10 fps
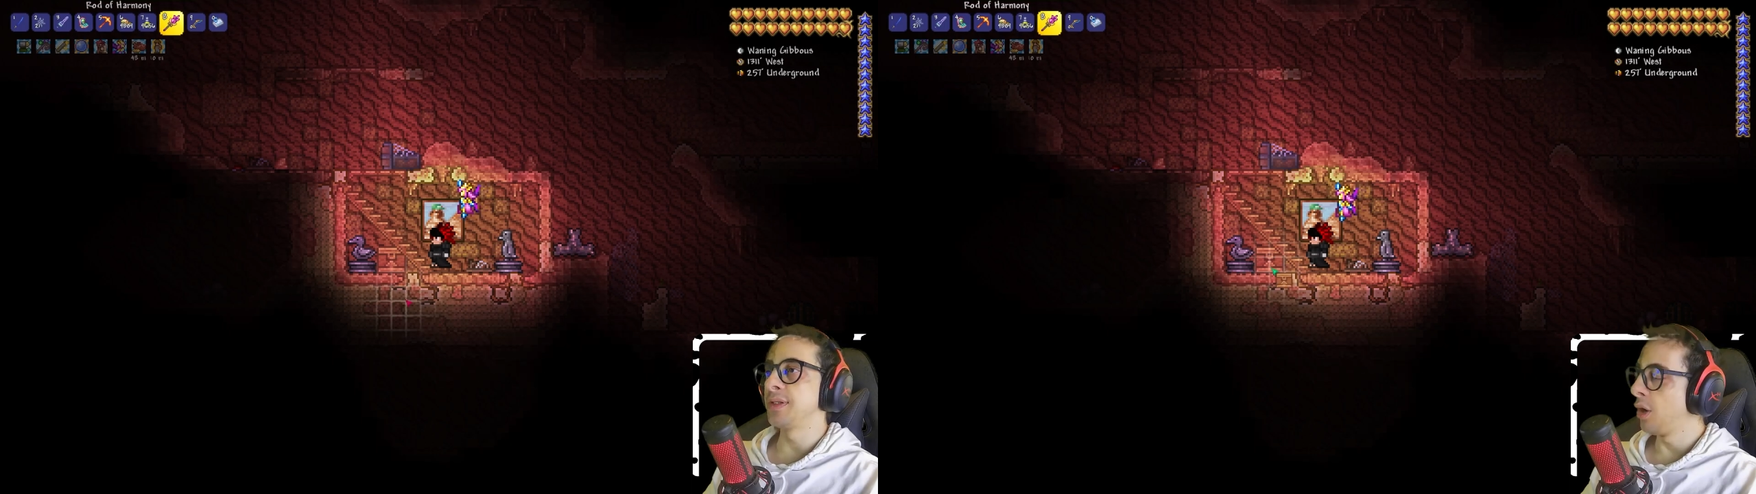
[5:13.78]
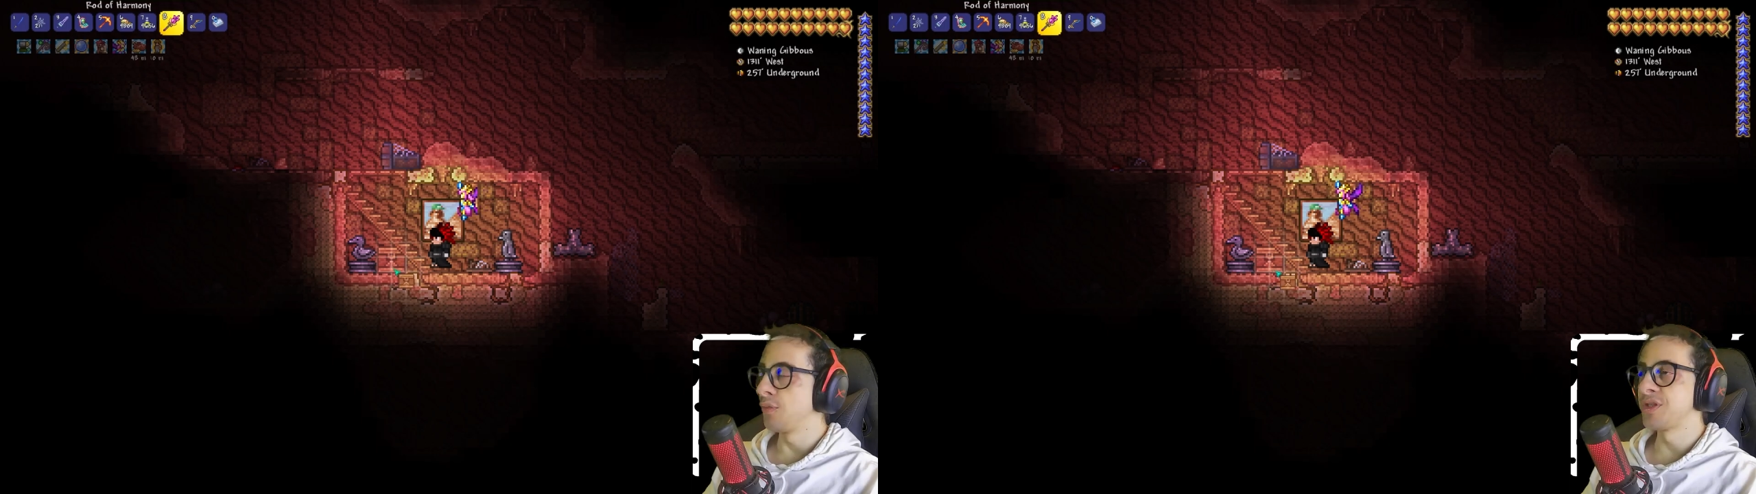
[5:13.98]

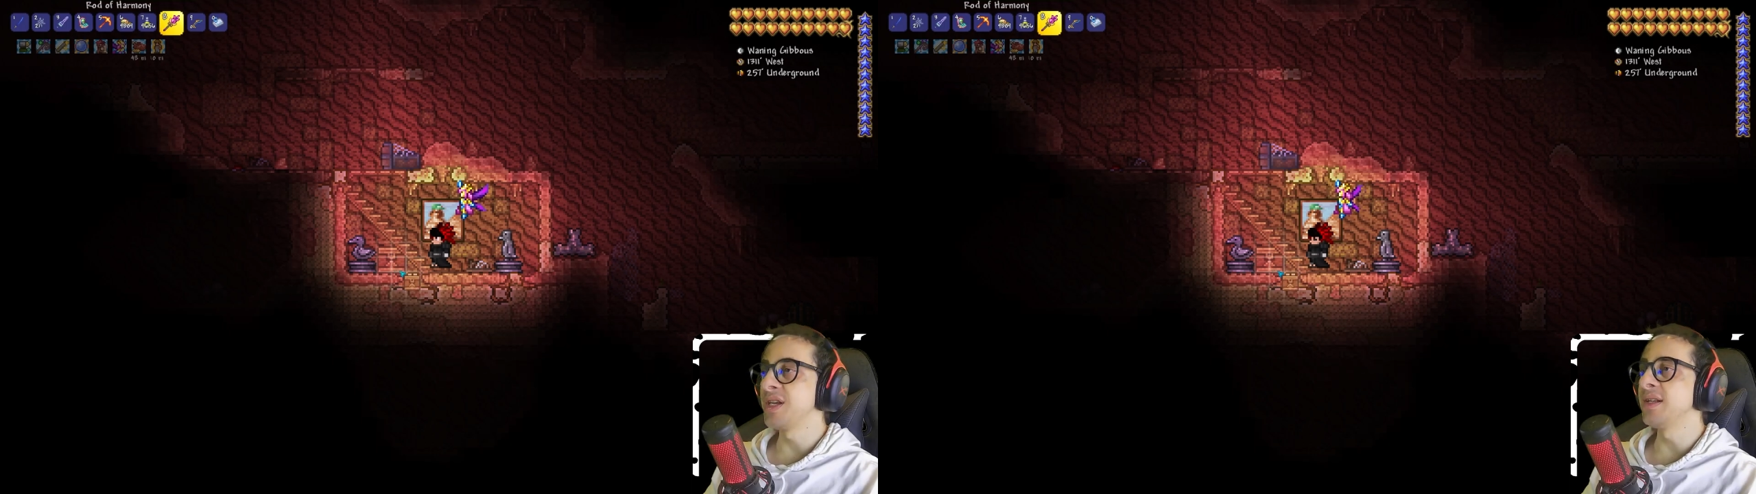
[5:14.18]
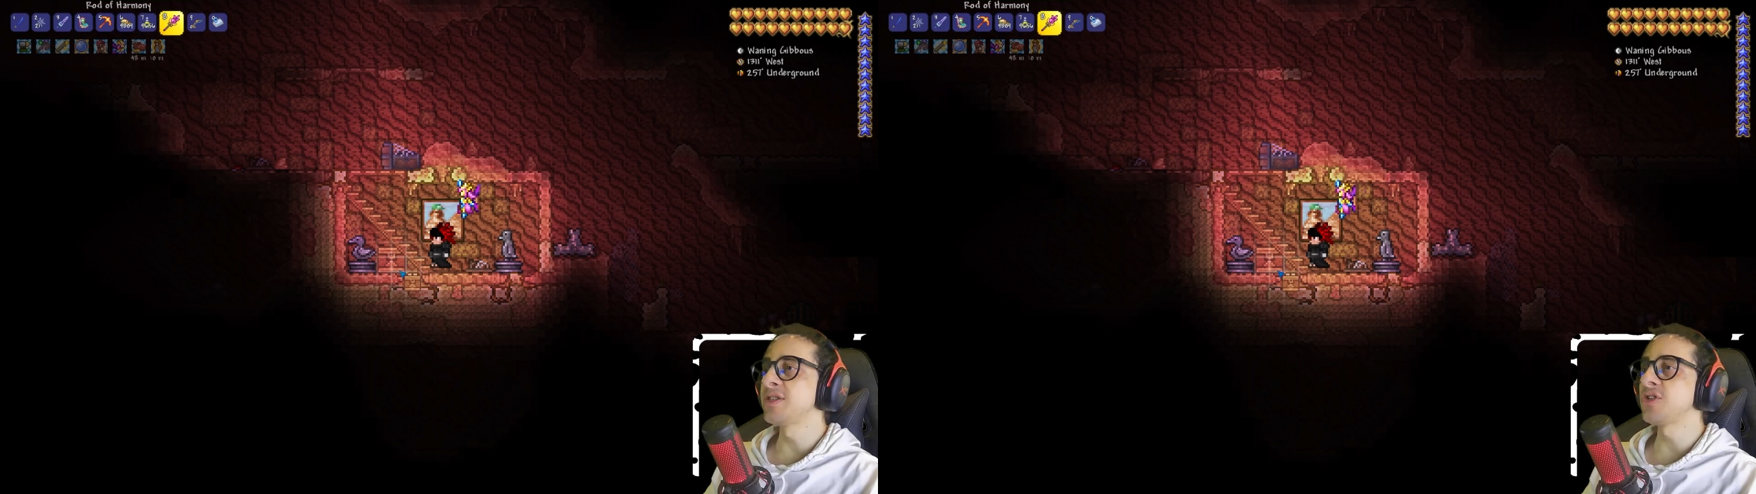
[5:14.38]
on
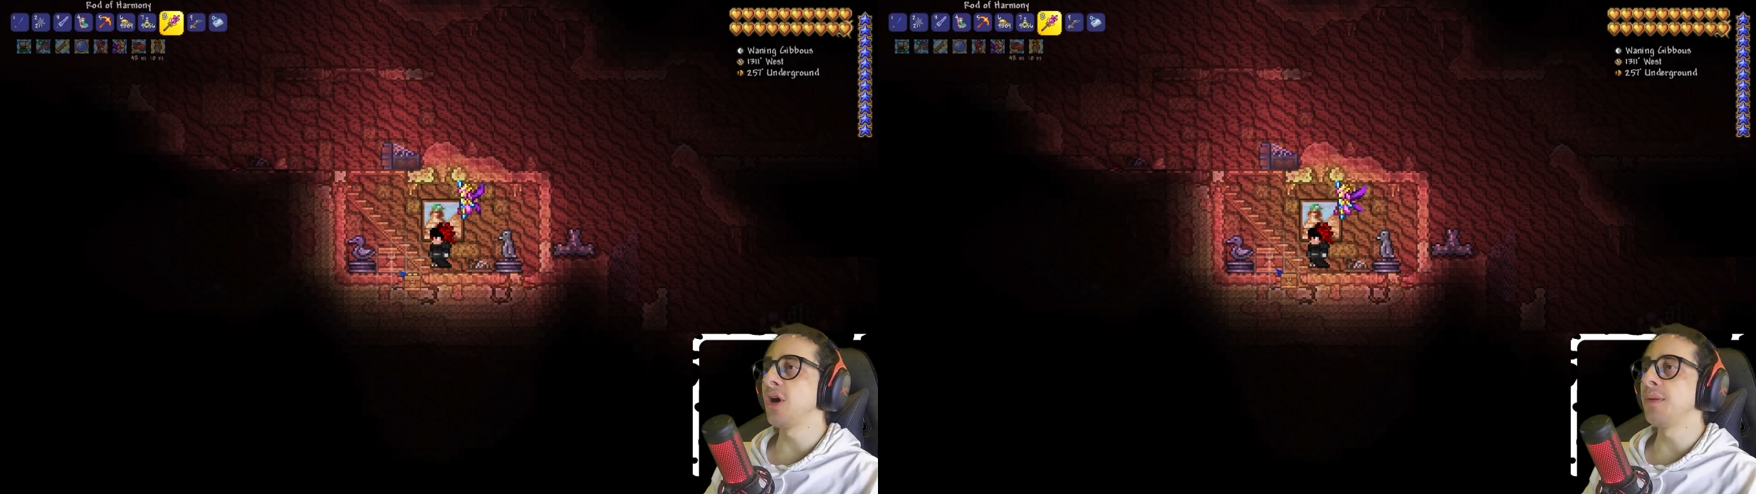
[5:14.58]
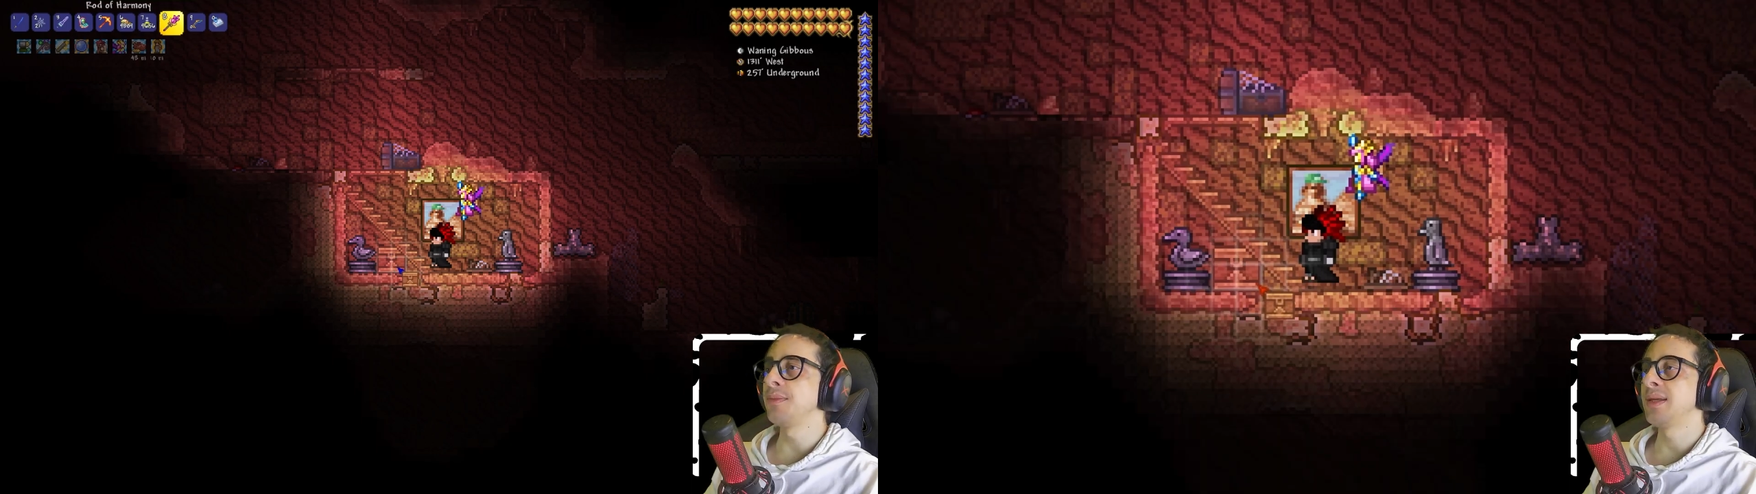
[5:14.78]

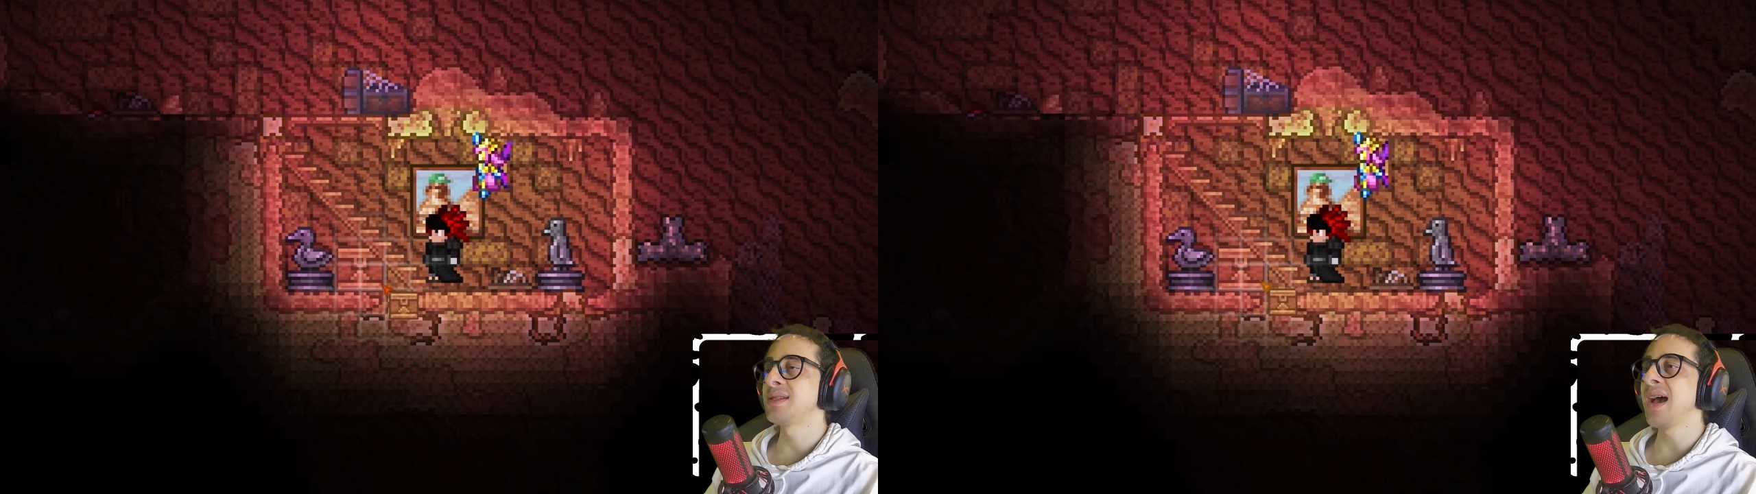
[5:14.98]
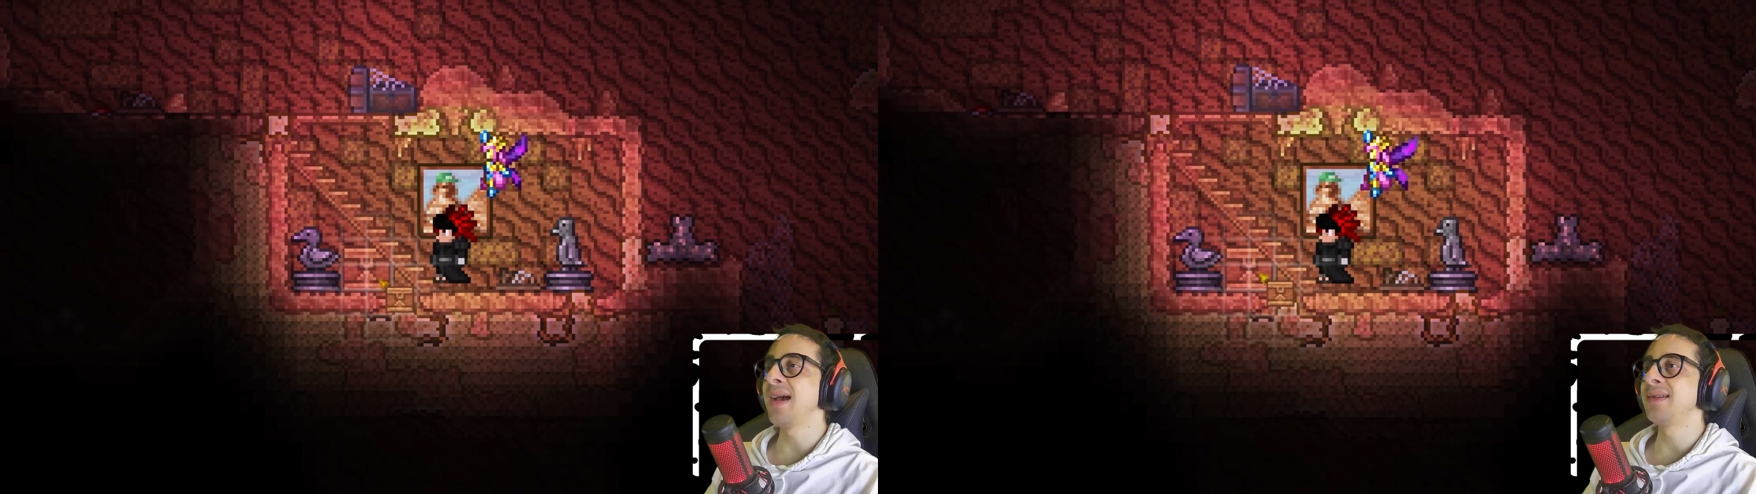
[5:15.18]
Sandstorm
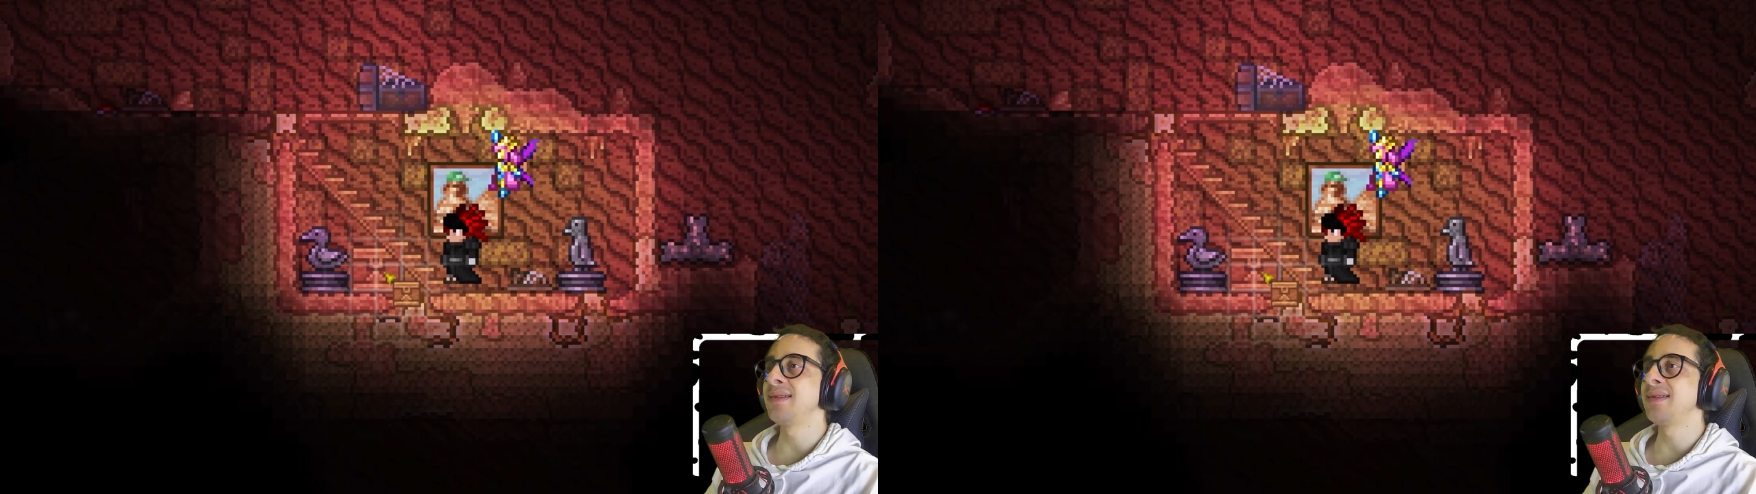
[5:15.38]
beside